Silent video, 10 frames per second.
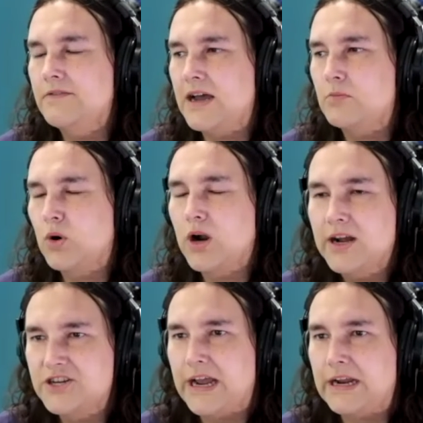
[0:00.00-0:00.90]

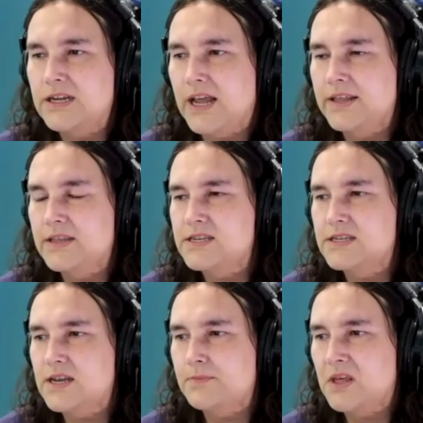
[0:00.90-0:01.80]
project. And this is
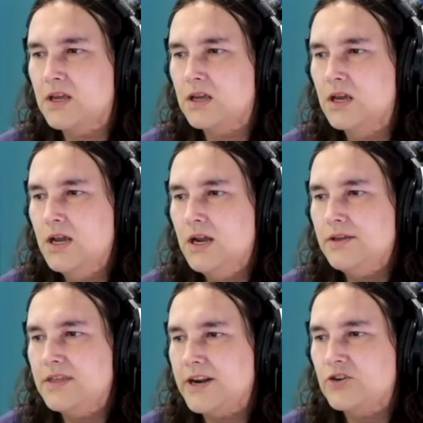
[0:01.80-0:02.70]
something
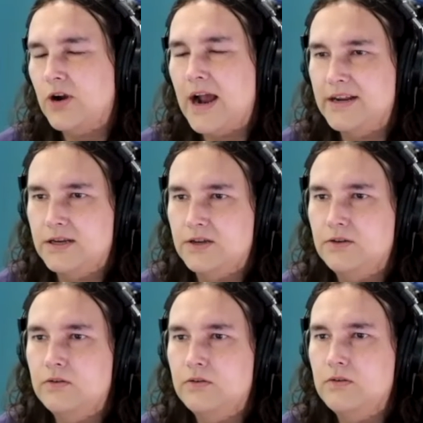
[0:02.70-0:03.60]
that I try to
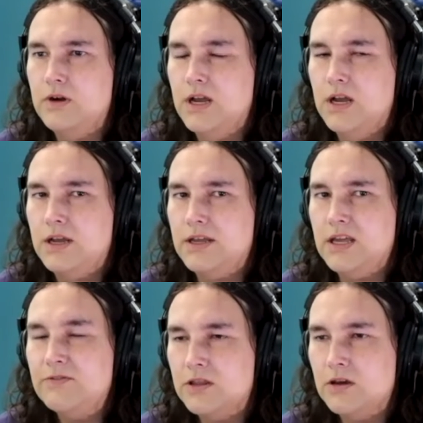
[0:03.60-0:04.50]
do,
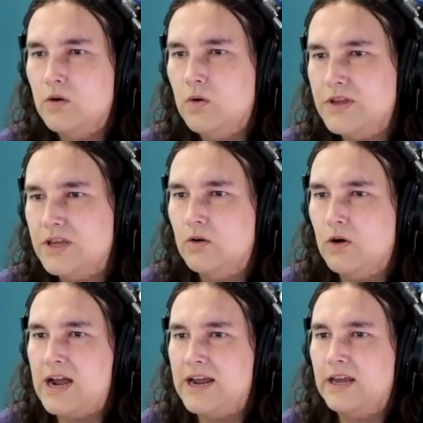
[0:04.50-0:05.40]
even though,
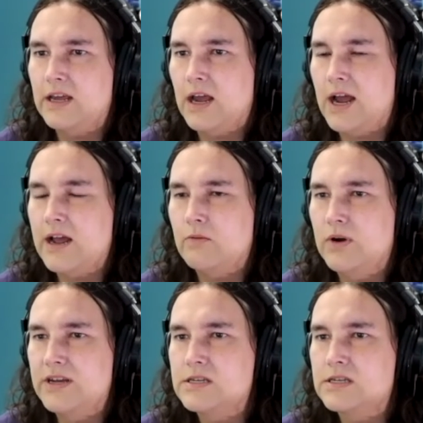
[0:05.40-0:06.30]
I
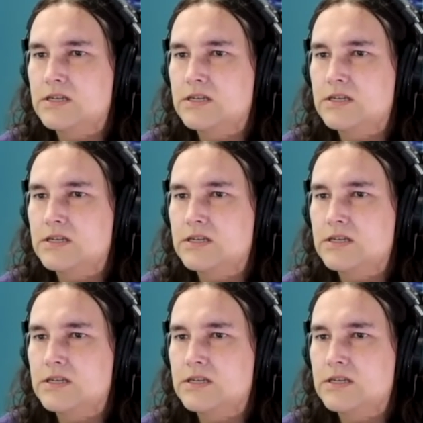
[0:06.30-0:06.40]
was